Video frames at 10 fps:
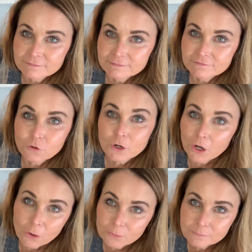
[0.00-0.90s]

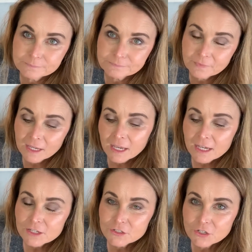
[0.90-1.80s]
forego.
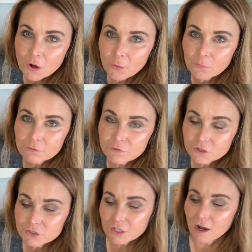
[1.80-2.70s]
So
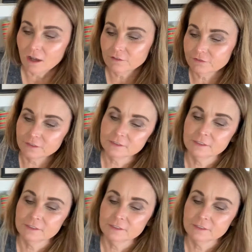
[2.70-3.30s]
first off,